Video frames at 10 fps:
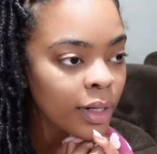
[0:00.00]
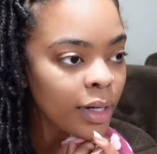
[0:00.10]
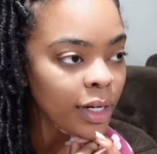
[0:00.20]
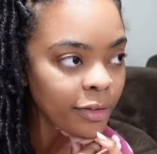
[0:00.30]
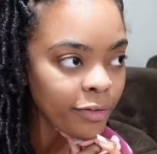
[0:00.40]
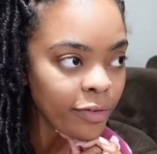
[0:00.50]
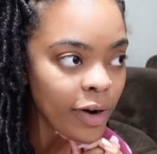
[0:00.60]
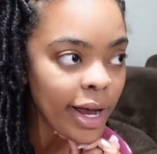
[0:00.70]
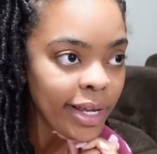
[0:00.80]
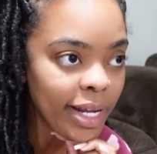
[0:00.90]
on
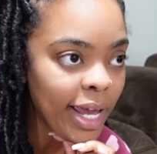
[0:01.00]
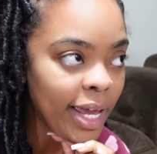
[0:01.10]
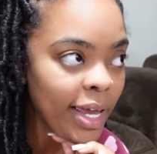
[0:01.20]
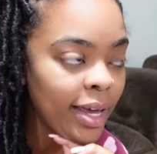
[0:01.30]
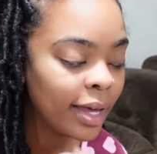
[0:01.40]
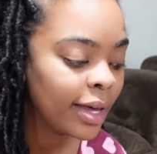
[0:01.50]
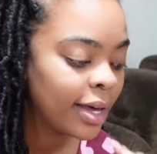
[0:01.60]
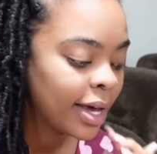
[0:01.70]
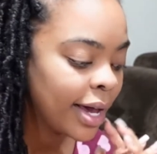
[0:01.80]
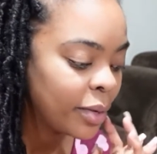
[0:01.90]
Friday,
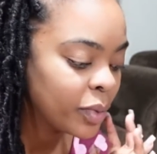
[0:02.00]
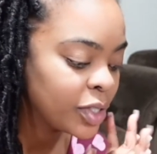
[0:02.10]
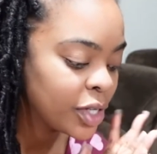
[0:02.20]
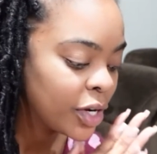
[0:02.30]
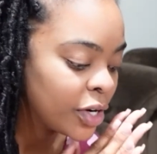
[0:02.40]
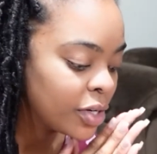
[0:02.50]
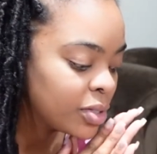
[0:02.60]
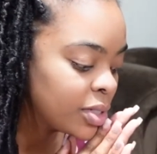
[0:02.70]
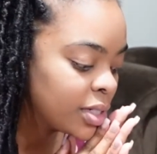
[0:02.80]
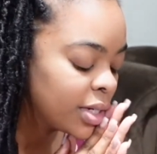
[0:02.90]
I
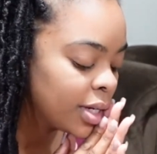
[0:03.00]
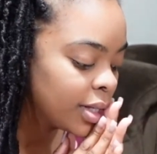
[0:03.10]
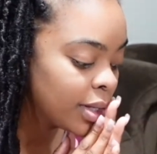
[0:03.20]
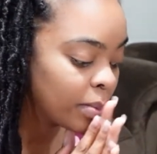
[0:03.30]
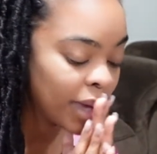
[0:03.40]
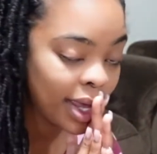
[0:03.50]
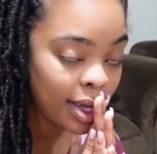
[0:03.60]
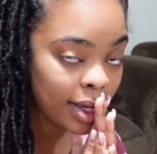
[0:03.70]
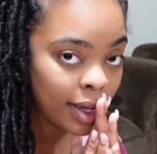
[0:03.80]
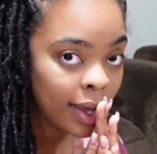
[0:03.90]
returned the
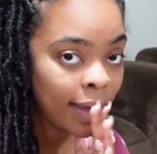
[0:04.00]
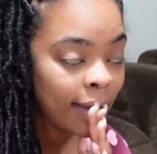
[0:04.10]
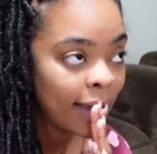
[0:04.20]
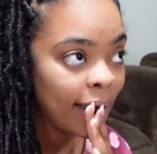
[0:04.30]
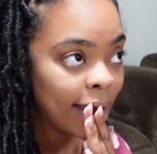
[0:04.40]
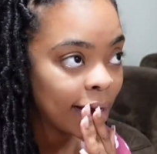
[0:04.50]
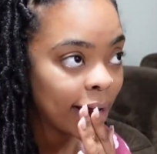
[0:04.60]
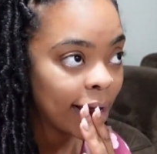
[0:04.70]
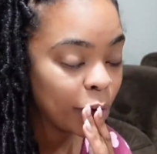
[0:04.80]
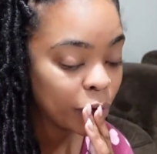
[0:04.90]
mic and
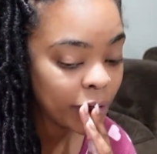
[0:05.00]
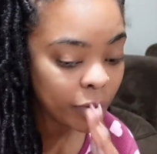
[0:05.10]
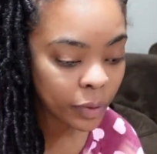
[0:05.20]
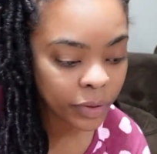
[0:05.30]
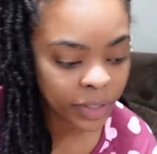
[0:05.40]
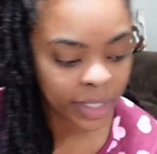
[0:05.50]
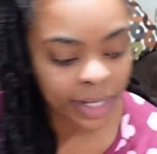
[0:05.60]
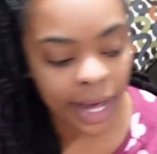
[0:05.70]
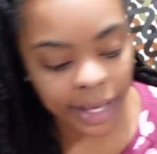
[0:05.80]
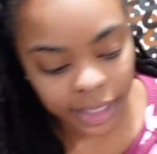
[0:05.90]
I reordered it
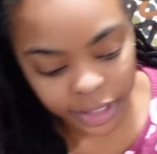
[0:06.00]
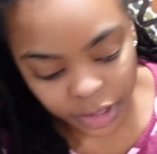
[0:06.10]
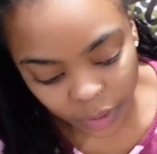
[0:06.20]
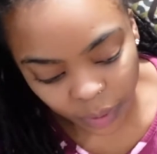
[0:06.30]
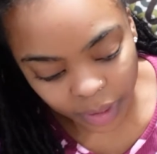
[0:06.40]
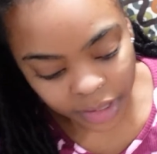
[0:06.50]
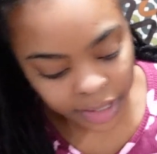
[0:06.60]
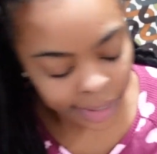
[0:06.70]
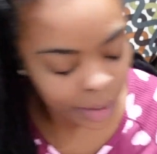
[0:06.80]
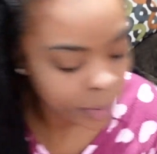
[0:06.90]
at the store.
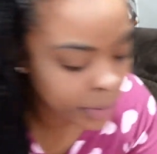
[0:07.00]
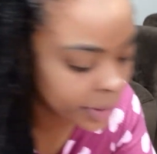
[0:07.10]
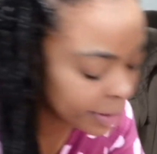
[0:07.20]
So they ordered